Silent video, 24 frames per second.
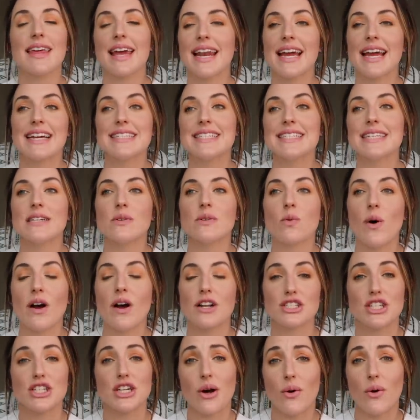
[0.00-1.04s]
and I didn't
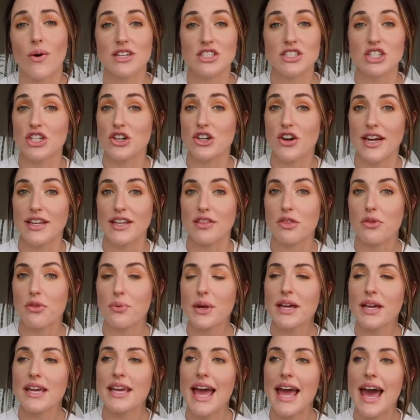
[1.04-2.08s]
want to go on to grade
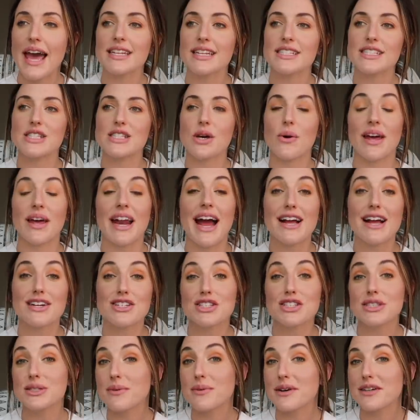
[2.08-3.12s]
three yet, so it
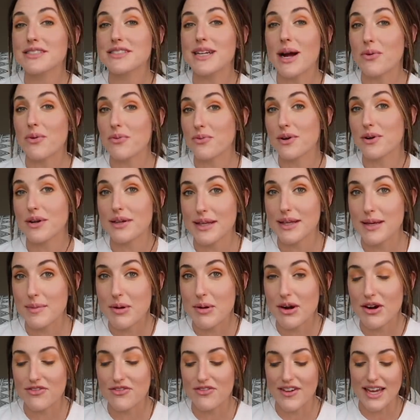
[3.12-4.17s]
actually worked out really
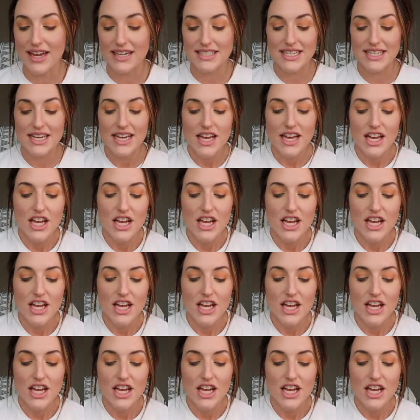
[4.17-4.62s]
perfect.